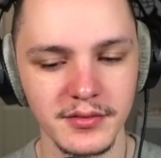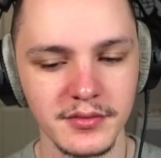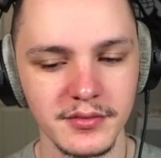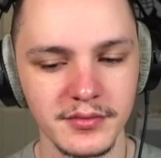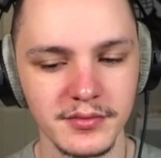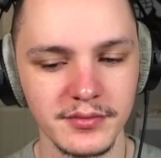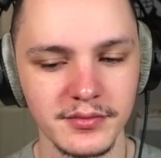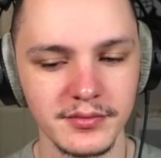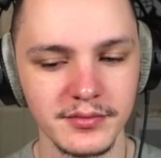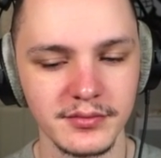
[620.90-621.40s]

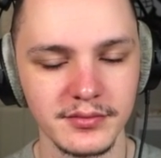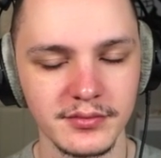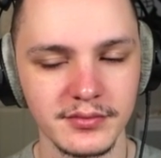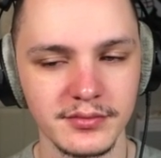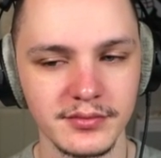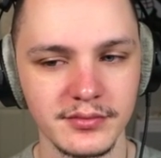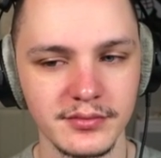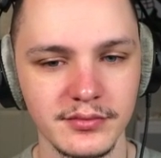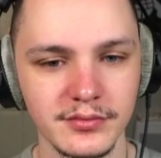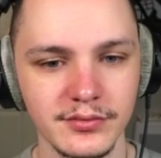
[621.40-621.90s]

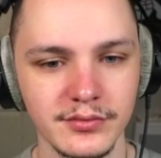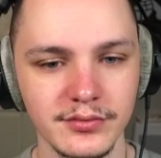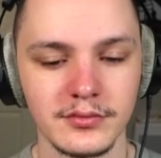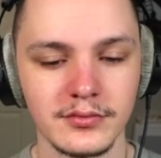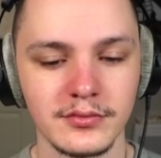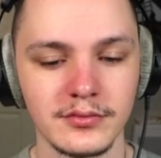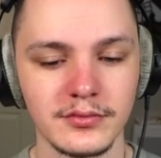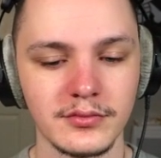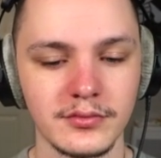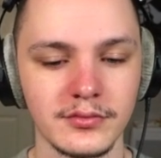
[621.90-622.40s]

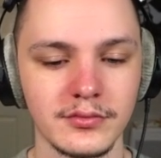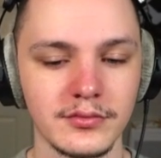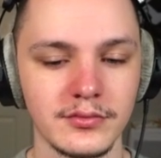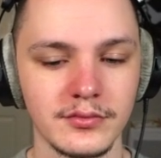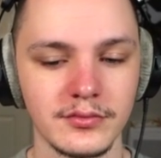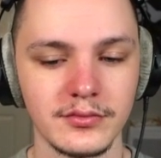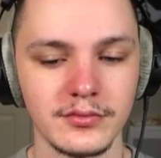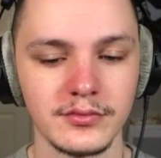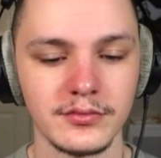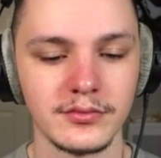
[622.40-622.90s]

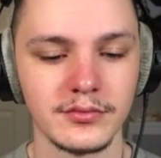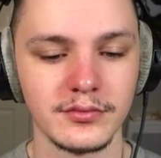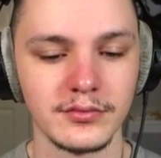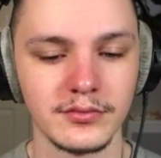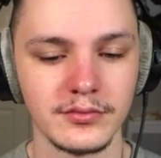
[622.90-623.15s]
(no one is talking)